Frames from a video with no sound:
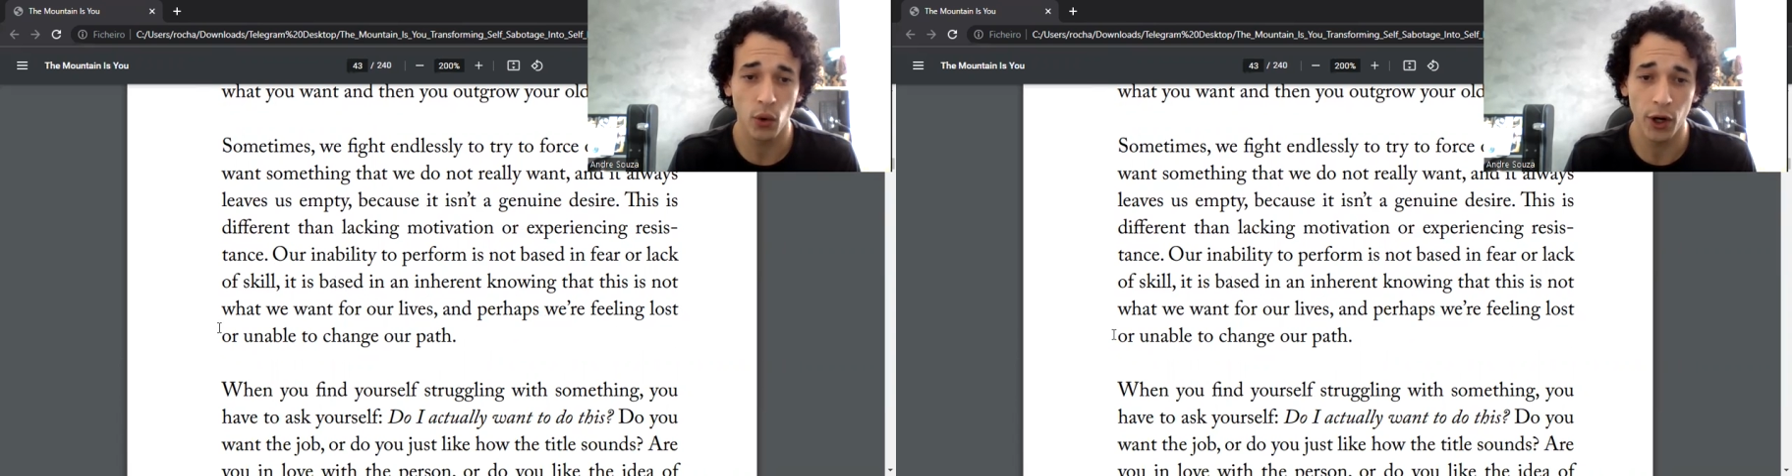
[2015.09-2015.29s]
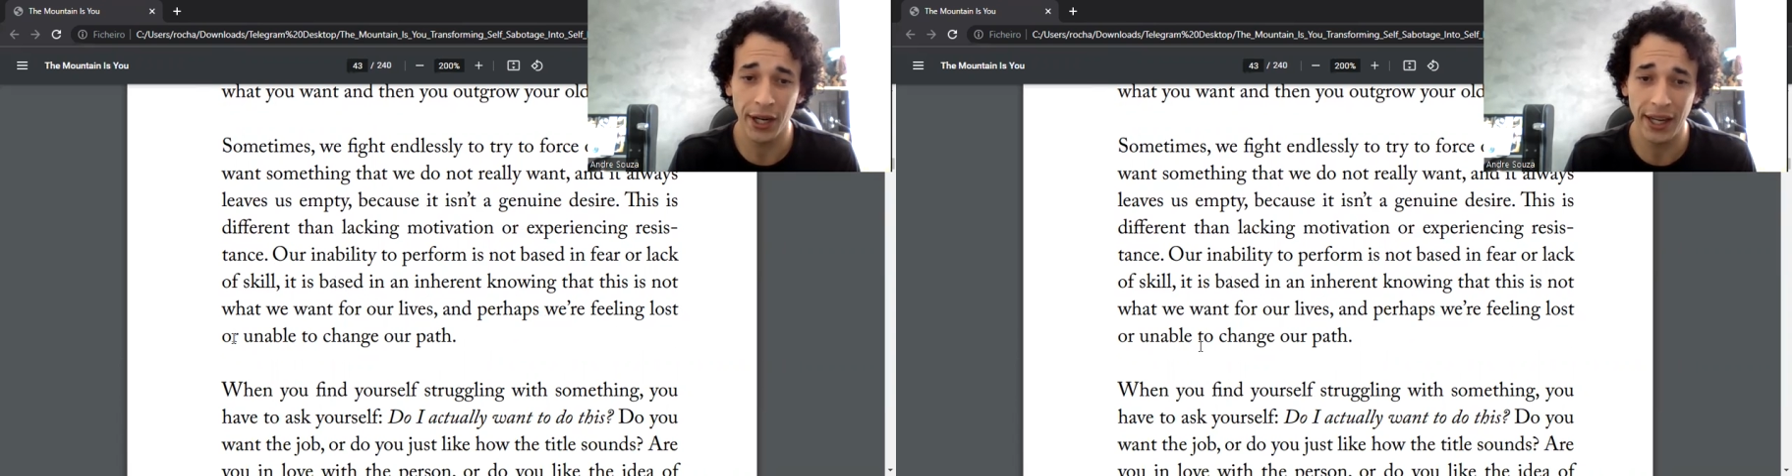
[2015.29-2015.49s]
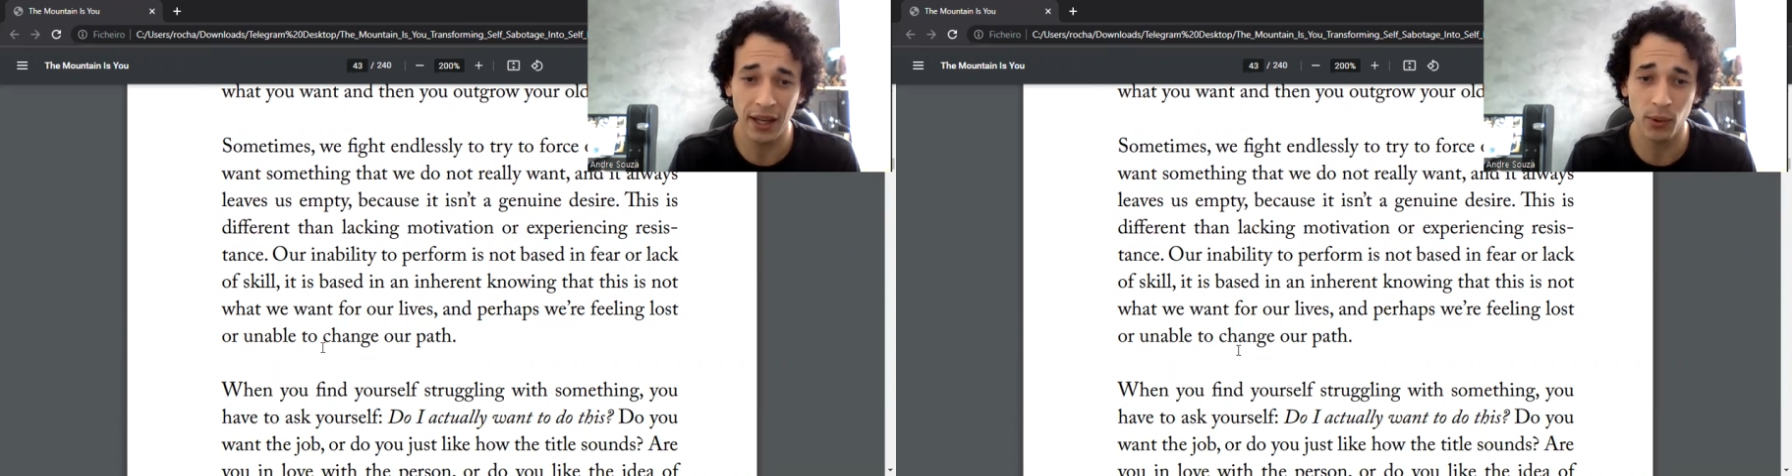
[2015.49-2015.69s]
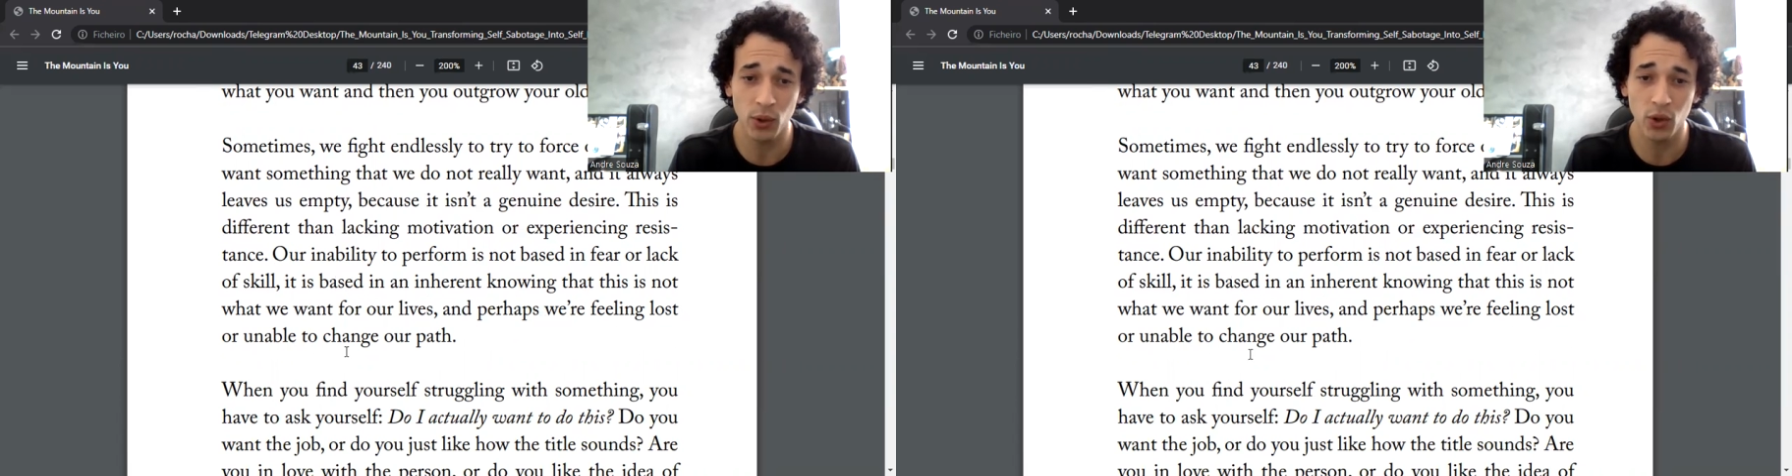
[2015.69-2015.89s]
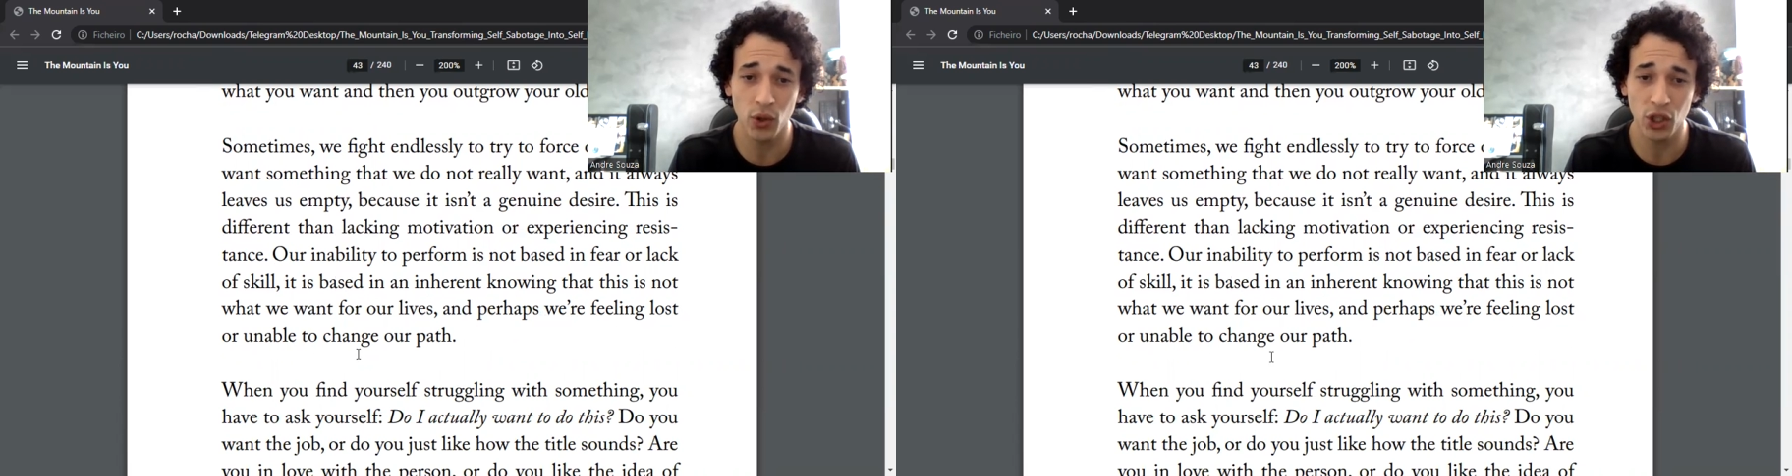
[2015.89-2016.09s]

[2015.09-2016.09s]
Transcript: or unable to